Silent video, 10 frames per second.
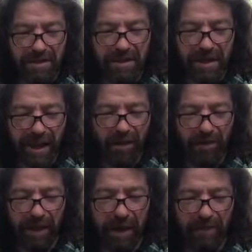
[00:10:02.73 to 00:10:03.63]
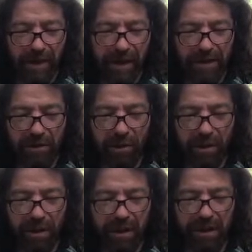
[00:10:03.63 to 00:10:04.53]
to Naomi, I would like to go out
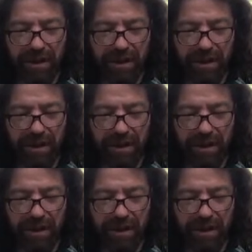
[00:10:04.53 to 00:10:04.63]
and